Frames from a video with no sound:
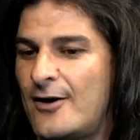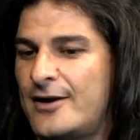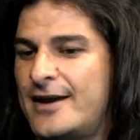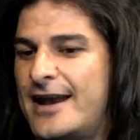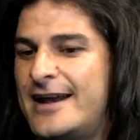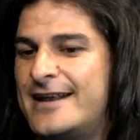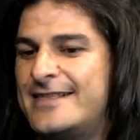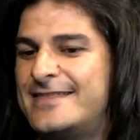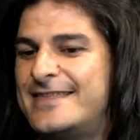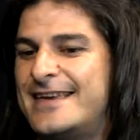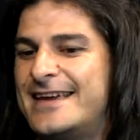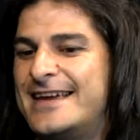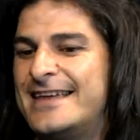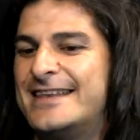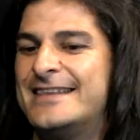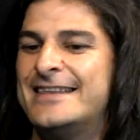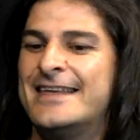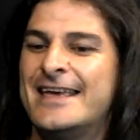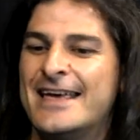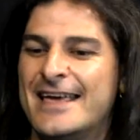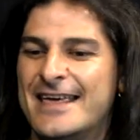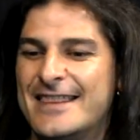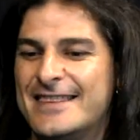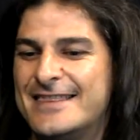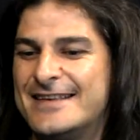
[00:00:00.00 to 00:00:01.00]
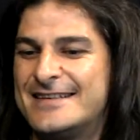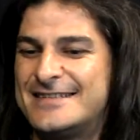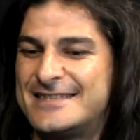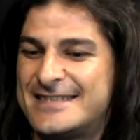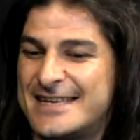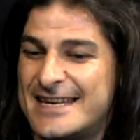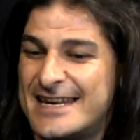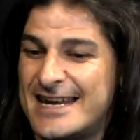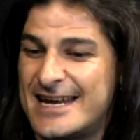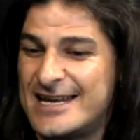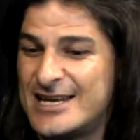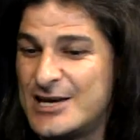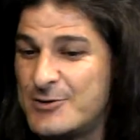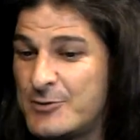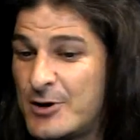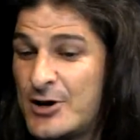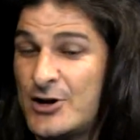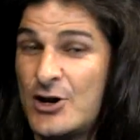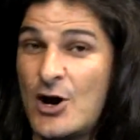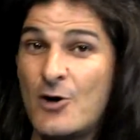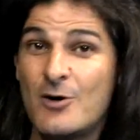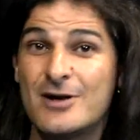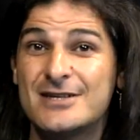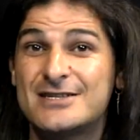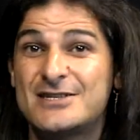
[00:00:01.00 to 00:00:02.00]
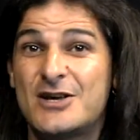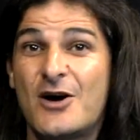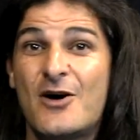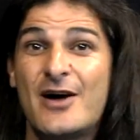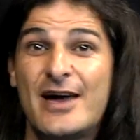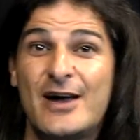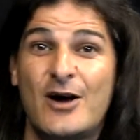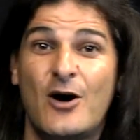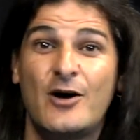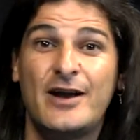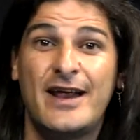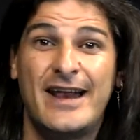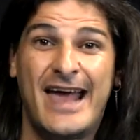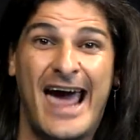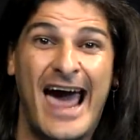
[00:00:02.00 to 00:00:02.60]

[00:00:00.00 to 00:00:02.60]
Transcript: on anything in the city and you want to know what's going on in